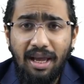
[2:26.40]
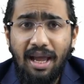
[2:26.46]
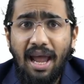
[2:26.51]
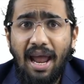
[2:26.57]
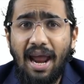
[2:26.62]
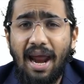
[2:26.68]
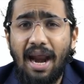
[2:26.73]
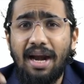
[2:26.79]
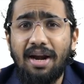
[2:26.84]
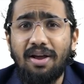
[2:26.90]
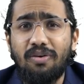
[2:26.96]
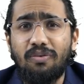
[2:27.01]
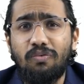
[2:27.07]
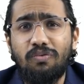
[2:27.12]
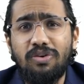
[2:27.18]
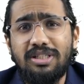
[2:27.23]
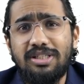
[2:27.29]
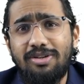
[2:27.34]
And
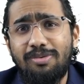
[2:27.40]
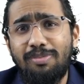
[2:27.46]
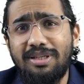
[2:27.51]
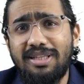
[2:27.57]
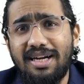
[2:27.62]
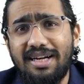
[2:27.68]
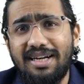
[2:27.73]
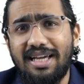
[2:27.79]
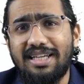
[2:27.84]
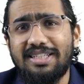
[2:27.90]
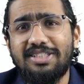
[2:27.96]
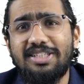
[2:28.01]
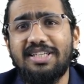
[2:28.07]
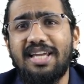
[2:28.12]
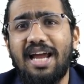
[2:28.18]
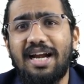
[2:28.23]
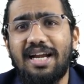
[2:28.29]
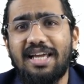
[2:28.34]
which will be the next
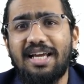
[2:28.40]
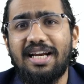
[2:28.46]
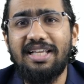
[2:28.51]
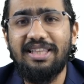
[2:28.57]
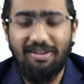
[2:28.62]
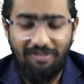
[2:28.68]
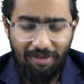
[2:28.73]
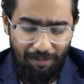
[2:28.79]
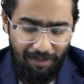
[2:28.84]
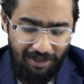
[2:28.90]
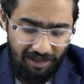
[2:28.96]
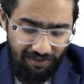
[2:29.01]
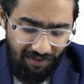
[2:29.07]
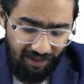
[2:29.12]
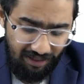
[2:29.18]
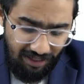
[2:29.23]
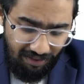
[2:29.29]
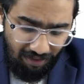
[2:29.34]
category they will be
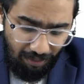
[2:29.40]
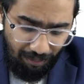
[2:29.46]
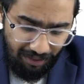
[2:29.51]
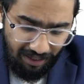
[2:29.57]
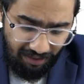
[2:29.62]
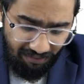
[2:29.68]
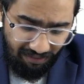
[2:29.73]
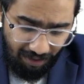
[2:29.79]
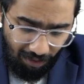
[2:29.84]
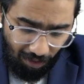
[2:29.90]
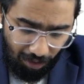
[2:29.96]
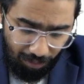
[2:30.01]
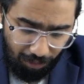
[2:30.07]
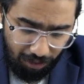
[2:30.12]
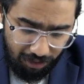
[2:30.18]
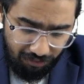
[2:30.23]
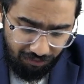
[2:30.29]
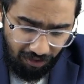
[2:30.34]
giving? They will be giving
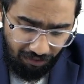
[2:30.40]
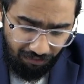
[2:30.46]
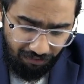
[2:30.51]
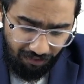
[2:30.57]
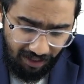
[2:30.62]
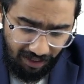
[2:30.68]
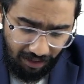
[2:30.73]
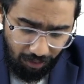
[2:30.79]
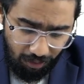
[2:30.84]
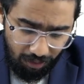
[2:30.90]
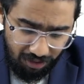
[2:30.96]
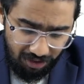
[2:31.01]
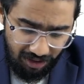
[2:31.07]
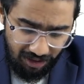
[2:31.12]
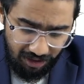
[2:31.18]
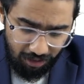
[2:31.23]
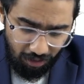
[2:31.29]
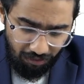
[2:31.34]
almost 50 questions
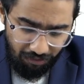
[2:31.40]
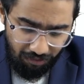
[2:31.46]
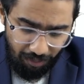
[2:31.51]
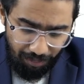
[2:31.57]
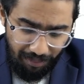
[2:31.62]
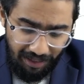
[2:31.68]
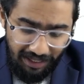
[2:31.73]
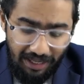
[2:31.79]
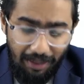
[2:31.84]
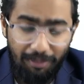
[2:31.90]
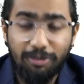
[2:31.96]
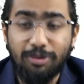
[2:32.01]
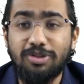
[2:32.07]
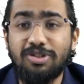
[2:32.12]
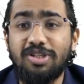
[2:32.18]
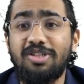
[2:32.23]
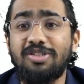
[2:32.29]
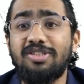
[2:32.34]
of medium
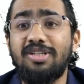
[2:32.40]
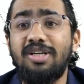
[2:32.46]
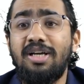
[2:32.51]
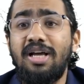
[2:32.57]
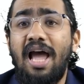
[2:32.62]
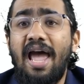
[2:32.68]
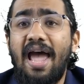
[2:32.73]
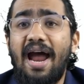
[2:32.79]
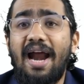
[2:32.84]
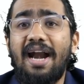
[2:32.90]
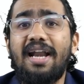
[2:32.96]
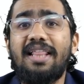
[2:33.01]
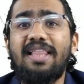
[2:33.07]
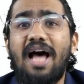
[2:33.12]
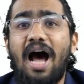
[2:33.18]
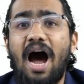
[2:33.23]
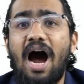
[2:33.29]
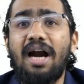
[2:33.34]
questions, and
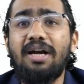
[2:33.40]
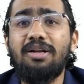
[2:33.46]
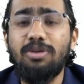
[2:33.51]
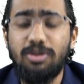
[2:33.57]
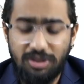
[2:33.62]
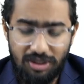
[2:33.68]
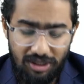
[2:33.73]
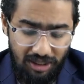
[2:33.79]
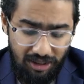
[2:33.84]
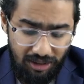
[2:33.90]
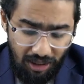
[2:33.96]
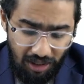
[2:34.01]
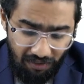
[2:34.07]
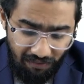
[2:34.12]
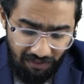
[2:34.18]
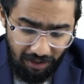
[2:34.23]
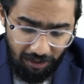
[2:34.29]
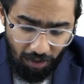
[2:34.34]
the hard question
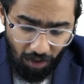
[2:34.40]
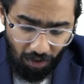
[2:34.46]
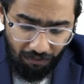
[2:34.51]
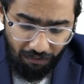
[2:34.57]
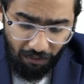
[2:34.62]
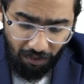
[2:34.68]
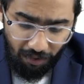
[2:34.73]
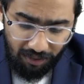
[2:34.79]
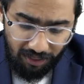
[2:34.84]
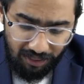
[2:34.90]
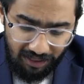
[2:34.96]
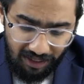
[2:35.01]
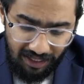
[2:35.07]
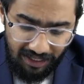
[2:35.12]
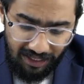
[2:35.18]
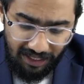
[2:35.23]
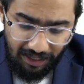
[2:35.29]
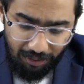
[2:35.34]
will go for
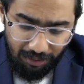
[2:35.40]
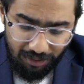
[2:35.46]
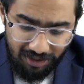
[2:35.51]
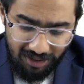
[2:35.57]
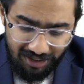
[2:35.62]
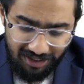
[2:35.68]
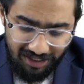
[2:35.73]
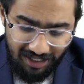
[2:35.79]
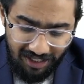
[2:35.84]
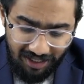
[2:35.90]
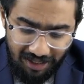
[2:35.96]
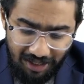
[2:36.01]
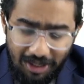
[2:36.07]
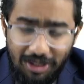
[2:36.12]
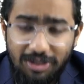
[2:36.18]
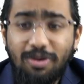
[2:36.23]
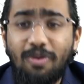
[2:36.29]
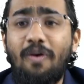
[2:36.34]
30 questions here.
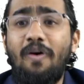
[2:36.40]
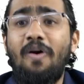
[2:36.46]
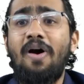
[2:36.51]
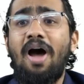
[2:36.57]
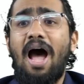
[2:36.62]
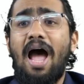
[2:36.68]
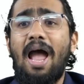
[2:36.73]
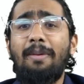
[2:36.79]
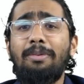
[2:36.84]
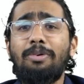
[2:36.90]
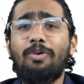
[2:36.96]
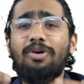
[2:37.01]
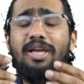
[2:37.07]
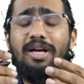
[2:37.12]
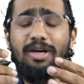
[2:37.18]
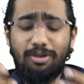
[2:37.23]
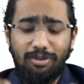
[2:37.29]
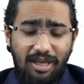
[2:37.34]
So I am
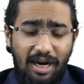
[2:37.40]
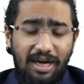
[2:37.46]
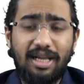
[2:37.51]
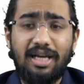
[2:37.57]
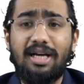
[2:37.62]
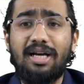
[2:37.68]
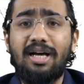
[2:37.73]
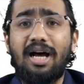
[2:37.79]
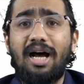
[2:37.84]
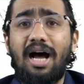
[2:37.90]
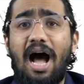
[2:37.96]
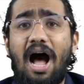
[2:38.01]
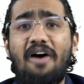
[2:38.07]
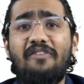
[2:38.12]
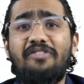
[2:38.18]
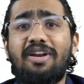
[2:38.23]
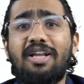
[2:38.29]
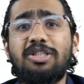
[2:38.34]
talking to that
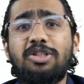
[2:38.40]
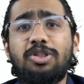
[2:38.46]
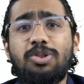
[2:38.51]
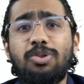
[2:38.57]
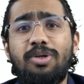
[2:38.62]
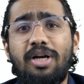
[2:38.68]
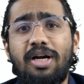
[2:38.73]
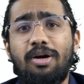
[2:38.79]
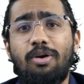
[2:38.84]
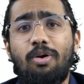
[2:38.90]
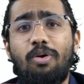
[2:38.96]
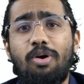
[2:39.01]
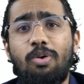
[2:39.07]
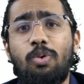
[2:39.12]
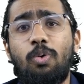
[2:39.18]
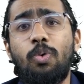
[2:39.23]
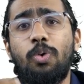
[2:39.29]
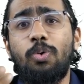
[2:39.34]
average student or
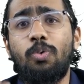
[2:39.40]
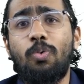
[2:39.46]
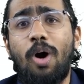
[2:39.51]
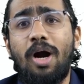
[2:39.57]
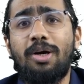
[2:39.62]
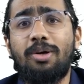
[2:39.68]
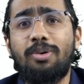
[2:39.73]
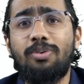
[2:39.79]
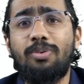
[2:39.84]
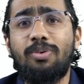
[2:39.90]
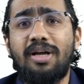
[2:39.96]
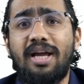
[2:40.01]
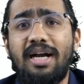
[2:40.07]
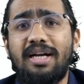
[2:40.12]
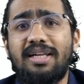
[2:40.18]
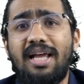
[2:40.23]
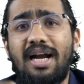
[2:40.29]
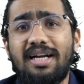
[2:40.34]
who you want to
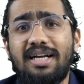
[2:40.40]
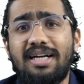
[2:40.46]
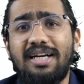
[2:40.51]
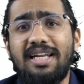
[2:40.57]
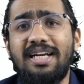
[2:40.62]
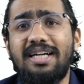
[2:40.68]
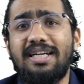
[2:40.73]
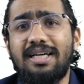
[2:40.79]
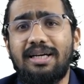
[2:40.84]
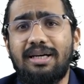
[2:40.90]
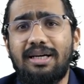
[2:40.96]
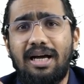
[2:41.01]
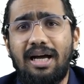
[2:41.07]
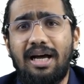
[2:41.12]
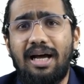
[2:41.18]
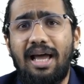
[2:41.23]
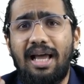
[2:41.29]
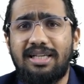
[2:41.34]
get that NEET
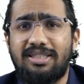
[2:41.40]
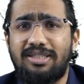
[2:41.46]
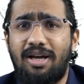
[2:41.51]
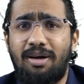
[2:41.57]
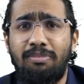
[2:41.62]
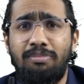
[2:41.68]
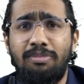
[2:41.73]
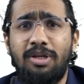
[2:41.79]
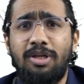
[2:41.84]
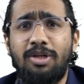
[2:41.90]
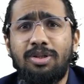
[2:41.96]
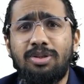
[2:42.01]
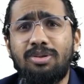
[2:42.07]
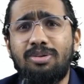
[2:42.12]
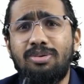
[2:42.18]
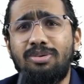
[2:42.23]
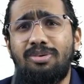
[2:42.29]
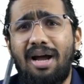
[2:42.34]
exam
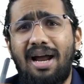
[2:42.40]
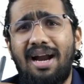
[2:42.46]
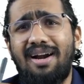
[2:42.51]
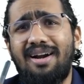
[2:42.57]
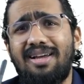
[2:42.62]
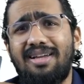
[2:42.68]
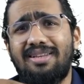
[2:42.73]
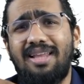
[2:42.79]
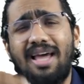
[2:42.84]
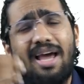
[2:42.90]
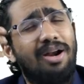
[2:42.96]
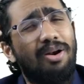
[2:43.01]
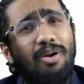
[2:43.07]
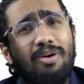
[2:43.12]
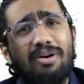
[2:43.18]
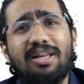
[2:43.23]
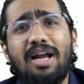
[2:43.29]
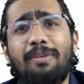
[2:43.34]
through, and they are
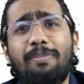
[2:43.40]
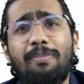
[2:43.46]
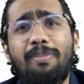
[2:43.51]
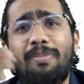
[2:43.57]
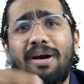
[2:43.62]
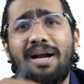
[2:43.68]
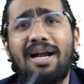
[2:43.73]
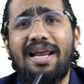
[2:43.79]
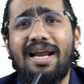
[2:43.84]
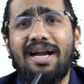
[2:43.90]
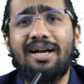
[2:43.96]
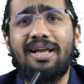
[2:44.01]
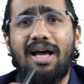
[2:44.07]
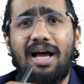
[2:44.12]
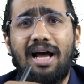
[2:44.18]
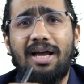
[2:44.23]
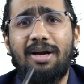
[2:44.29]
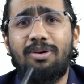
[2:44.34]
not that brilliant.
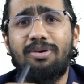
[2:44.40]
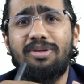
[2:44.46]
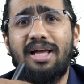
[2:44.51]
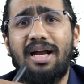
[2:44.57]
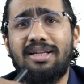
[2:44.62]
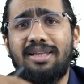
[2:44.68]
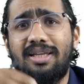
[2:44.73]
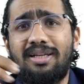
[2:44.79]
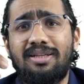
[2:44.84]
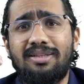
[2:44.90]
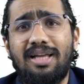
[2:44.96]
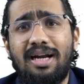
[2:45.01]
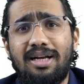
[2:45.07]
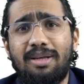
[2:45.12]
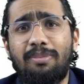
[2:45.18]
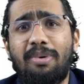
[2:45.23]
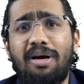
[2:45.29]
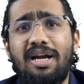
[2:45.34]
I know that thing, that
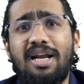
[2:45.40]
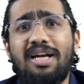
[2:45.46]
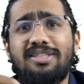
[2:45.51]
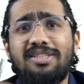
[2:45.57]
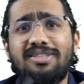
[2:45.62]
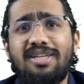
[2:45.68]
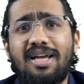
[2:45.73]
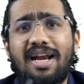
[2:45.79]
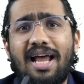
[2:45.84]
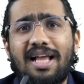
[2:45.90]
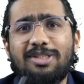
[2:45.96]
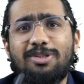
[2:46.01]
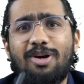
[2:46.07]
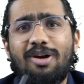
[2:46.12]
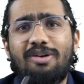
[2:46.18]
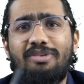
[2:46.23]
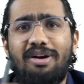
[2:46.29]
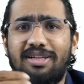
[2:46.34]
brilliance is a
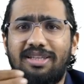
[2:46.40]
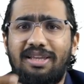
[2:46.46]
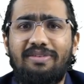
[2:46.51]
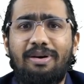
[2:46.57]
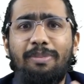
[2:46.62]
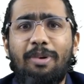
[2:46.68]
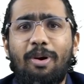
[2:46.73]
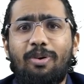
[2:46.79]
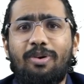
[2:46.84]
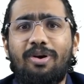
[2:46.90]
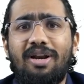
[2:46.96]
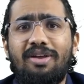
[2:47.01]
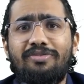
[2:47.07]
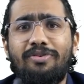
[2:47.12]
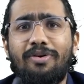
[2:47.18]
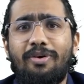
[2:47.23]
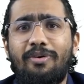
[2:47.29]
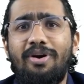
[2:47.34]
natural one. They will be occurring
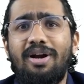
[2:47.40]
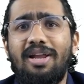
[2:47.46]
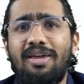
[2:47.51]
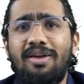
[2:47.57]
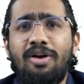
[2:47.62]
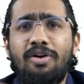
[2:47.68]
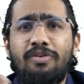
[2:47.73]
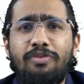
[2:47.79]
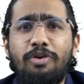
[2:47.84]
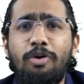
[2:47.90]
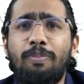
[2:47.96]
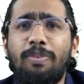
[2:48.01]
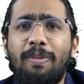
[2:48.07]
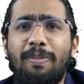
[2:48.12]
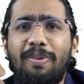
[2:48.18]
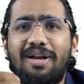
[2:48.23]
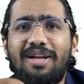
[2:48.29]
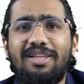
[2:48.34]
for only few
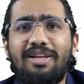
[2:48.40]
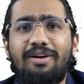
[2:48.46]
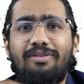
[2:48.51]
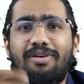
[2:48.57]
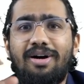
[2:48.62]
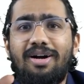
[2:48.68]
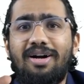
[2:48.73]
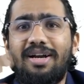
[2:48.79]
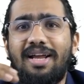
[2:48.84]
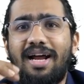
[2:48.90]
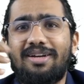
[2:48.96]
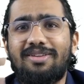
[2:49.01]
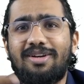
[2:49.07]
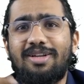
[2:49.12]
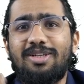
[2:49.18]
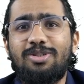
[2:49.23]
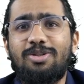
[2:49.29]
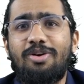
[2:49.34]
people in the world, and the
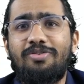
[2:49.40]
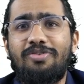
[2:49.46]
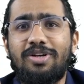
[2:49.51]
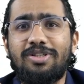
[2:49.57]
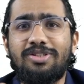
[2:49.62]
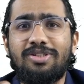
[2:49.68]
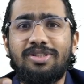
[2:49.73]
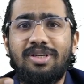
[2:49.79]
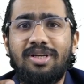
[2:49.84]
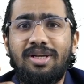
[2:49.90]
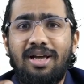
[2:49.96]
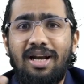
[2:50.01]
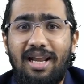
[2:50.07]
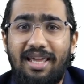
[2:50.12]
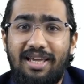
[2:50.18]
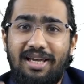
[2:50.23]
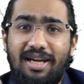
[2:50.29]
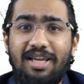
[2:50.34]
rest of us,
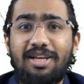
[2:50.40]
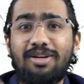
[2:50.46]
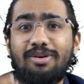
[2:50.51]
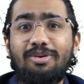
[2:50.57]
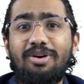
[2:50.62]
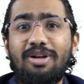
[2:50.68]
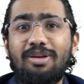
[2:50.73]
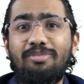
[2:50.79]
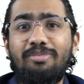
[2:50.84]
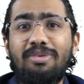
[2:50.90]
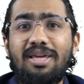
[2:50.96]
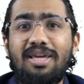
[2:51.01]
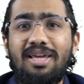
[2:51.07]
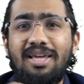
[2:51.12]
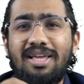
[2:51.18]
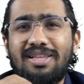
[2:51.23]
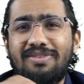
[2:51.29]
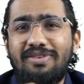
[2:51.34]
like including
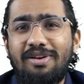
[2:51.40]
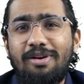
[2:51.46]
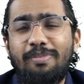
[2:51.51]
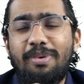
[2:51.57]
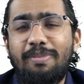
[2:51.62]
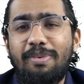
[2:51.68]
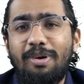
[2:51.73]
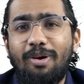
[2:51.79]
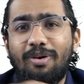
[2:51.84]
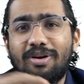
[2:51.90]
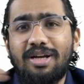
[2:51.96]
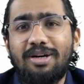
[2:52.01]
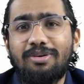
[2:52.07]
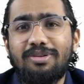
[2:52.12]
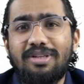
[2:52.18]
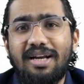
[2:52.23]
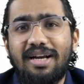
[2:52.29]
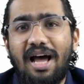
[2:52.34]
me, we will be
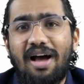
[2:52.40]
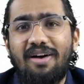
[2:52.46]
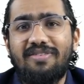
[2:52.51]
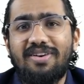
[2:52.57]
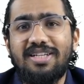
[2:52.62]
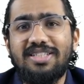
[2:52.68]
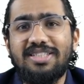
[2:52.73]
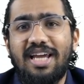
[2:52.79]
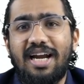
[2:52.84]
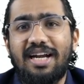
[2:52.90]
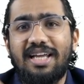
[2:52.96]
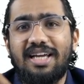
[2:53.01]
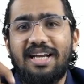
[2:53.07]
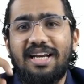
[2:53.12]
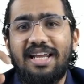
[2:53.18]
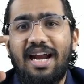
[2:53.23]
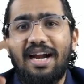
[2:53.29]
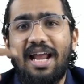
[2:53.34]
belonging to that average
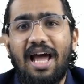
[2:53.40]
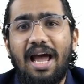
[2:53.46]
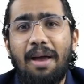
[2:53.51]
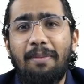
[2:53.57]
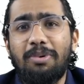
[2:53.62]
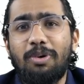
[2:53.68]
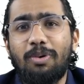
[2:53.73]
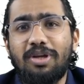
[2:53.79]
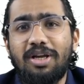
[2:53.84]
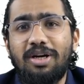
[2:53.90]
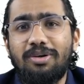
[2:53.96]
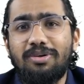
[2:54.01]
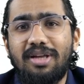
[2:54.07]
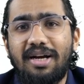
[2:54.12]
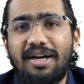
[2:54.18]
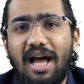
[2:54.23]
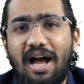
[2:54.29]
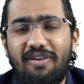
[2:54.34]
category, and I am talking to
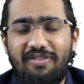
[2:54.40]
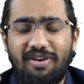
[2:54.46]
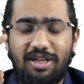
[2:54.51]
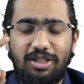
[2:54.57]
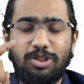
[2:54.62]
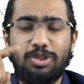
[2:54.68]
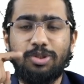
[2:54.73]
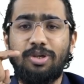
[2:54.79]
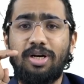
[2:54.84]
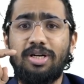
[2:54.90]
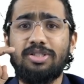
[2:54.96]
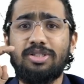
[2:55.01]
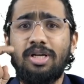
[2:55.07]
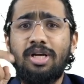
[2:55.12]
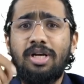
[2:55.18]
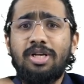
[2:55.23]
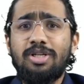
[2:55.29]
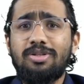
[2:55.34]
that average students.
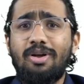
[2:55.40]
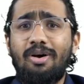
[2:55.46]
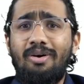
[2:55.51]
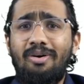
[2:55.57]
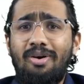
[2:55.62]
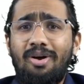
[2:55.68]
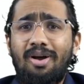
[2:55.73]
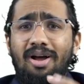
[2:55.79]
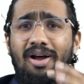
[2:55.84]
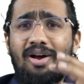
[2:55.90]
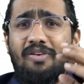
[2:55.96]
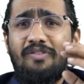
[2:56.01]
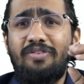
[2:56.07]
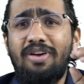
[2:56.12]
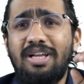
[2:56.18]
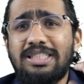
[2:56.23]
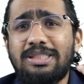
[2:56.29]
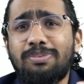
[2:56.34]
So
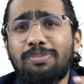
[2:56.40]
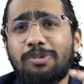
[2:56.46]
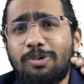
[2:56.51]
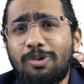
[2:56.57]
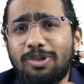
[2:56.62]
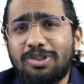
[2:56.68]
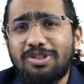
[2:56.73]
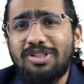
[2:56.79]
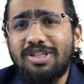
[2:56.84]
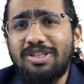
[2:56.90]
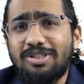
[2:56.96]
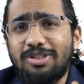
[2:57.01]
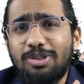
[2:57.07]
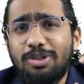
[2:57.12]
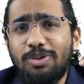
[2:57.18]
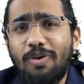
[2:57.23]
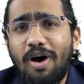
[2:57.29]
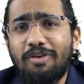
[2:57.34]
which questions
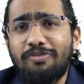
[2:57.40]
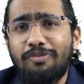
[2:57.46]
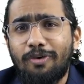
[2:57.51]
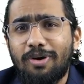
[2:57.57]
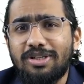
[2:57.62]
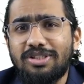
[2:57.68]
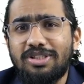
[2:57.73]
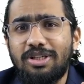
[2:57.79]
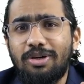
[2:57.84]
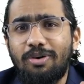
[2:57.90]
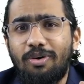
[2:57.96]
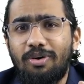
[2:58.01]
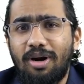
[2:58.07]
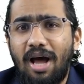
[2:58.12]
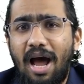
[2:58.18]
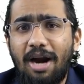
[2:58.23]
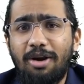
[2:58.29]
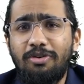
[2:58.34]
you are focusing
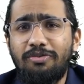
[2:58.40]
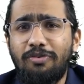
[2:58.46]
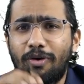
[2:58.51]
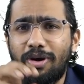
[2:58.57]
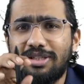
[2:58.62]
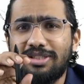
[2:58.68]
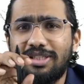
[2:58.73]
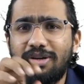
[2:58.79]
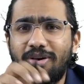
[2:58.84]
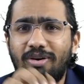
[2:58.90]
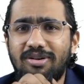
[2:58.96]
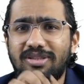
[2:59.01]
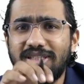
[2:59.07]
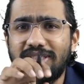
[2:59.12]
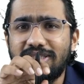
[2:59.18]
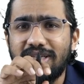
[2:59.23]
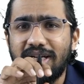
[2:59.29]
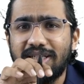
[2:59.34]
on? Are you focusing on
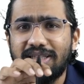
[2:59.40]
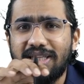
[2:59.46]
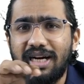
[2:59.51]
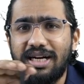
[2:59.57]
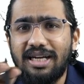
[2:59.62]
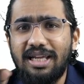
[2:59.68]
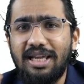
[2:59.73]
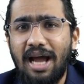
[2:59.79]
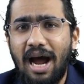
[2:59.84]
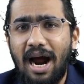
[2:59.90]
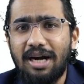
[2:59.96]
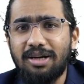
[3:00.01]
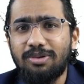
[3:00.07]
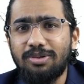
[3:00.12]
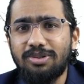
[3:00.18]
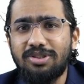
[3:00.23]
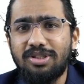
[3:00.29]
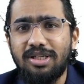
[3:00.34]
this 30 hard
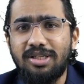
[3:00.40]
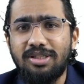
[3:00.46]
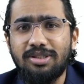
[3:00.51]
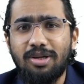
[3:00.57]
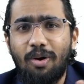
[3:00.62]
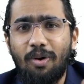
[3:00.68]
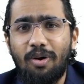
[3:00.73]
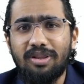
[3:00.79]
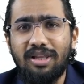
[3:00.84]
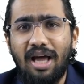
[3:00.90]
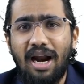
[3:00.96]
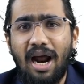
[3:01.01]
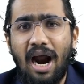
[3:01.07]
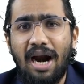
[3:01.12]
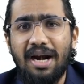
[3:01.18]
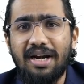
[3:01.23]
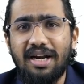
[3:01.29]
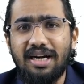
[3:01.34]
questions or the
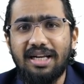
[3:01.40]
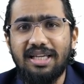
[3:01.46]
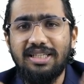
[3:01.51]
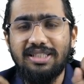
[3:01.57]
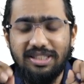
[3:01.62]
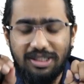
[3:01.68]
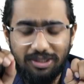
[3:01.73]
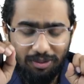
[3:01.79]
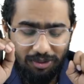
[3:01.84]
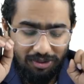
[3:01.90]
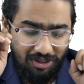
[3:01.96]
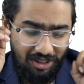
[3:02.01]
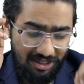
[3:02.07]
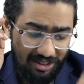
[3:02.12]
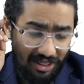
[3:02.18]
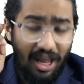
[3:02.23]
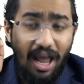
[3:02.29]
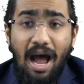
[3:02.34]
100 easy
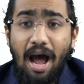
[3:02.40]
questions?